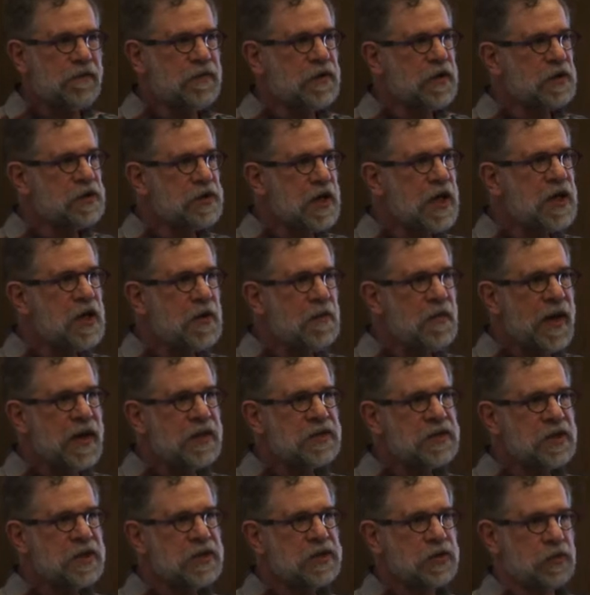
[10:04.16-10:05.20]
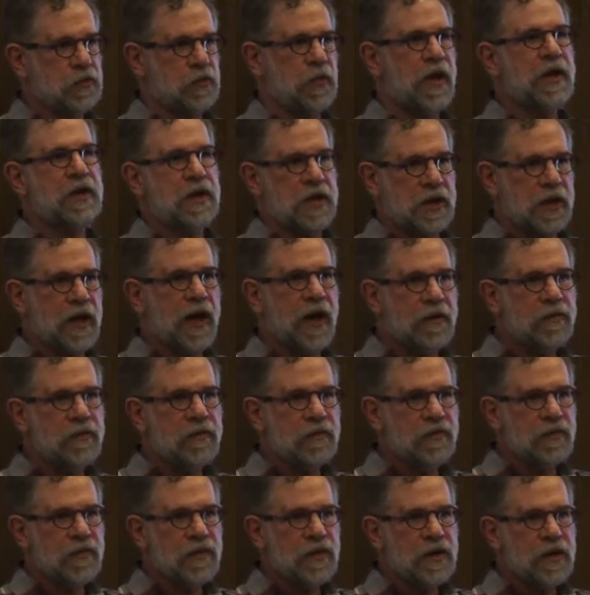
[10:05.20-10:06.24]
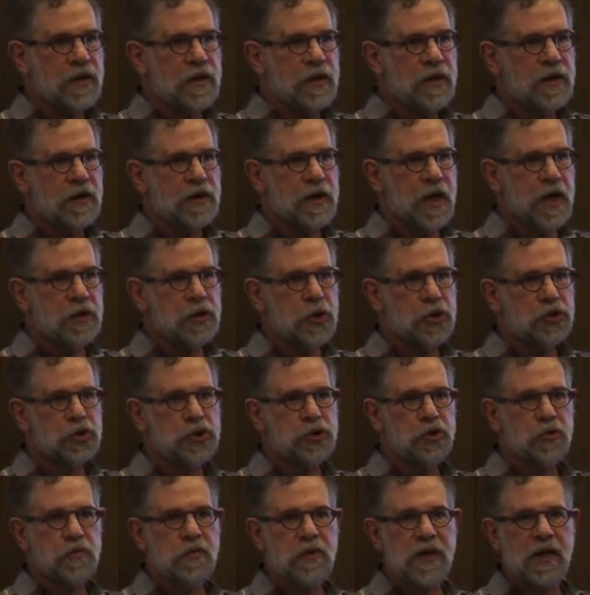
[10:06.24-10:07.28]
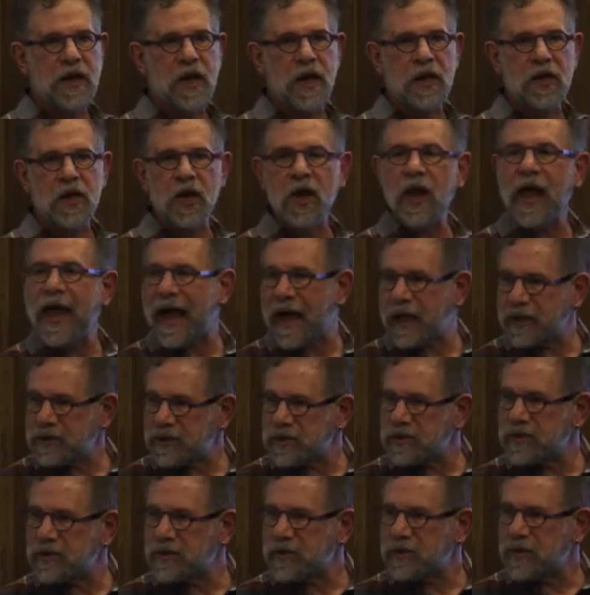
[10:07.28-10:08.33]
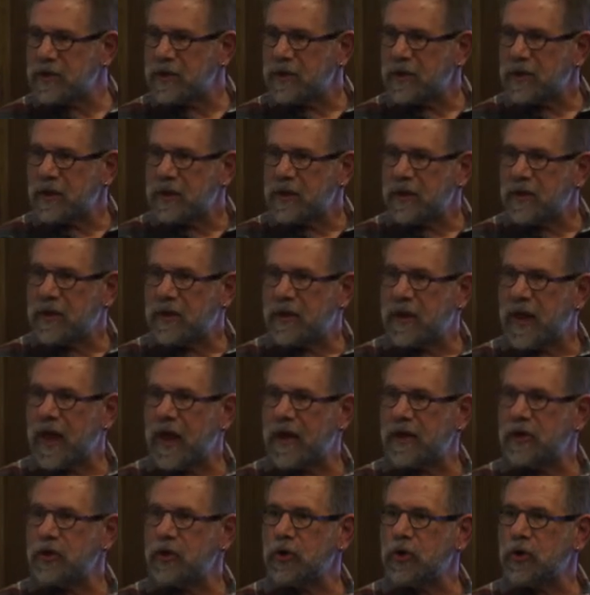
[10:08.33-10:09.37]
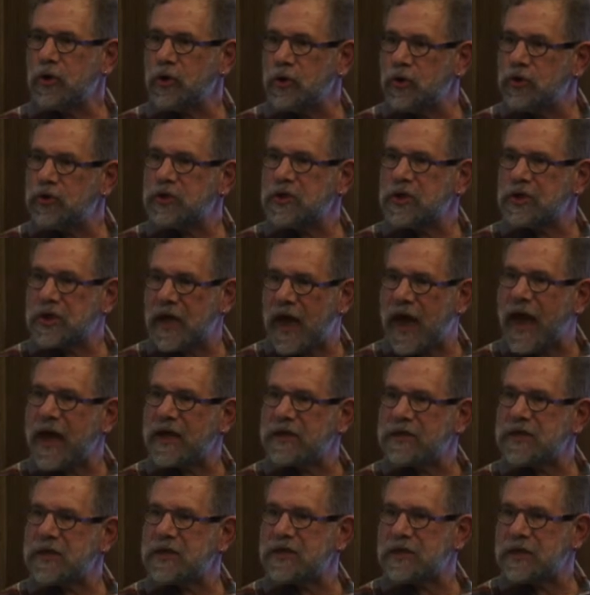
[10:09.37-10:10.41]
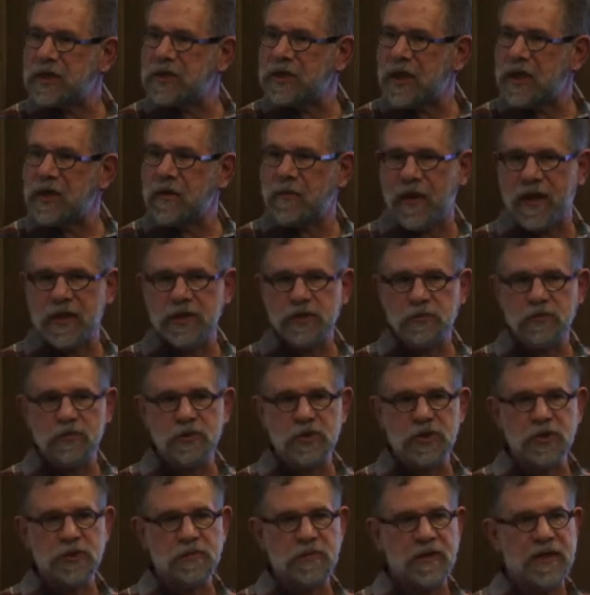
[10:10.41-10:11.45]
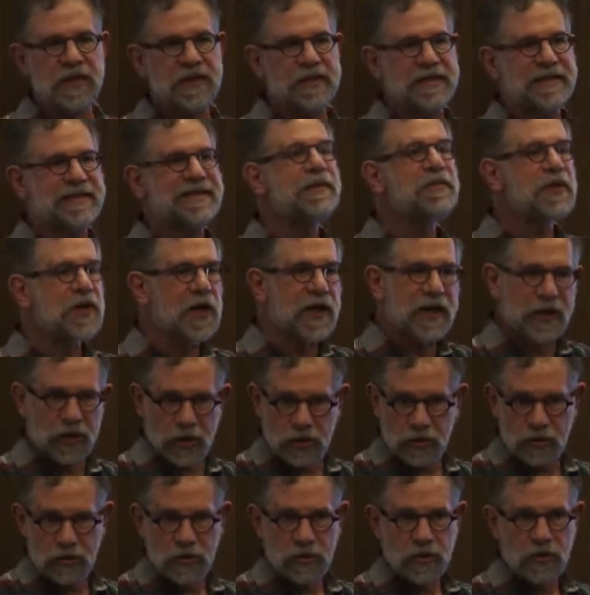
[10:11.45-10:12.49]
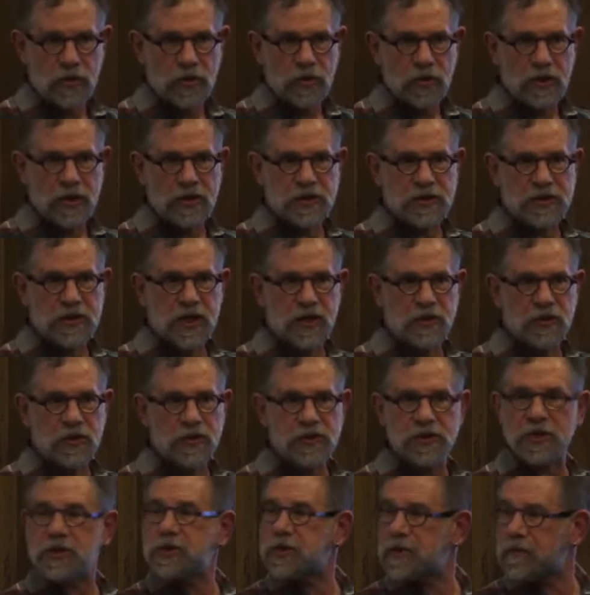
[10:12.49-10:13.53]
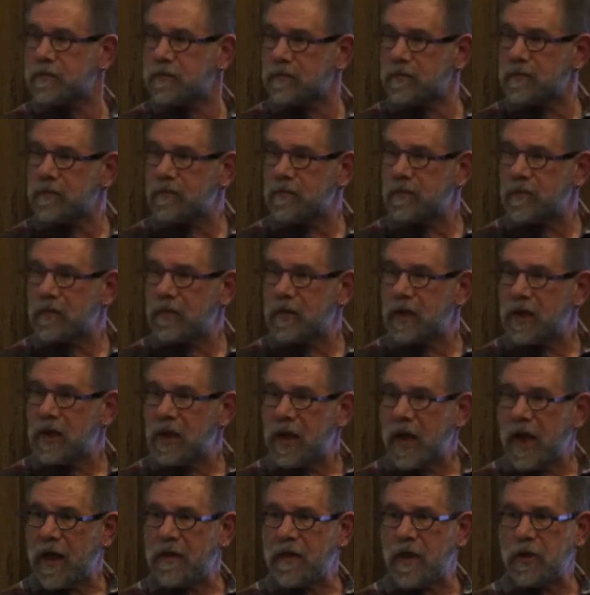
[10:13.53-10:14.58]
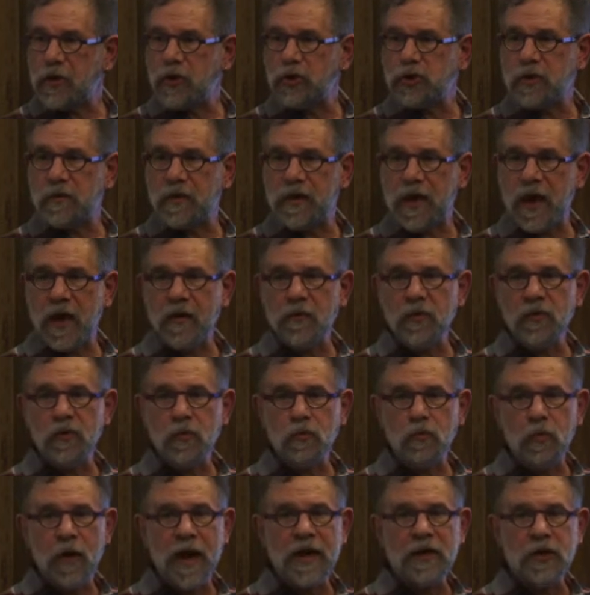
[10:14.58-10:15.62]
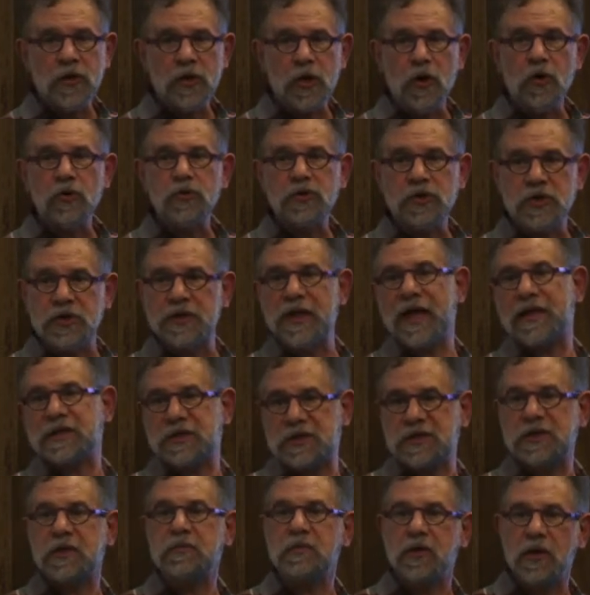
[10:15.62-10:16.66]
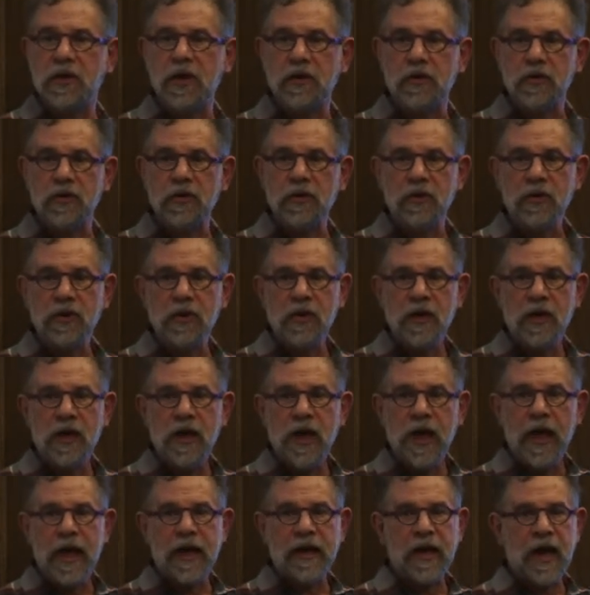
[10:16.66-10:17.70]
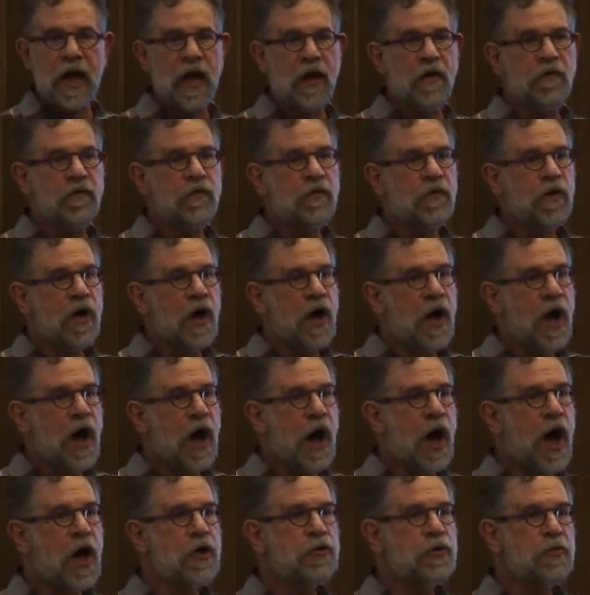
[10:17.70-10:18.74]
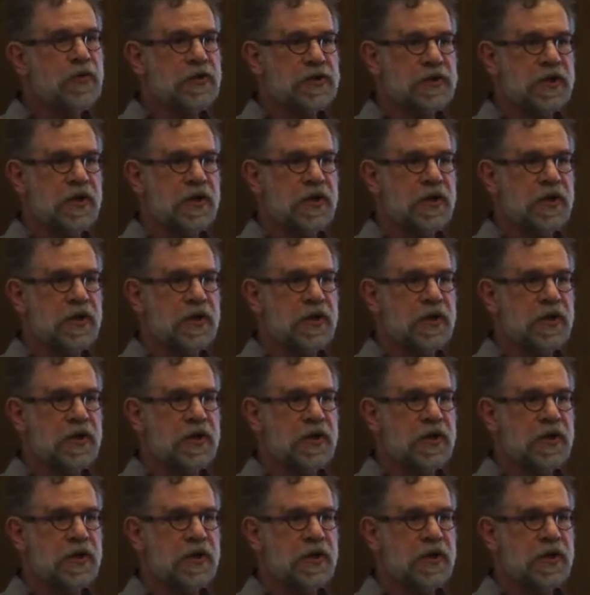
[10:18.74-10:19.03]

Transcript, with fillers: if the database isn't ready yet, then there should be a class that you're using to access the database, which is being simulated inside your system. And then you should be able to write code to that simulator and have 100%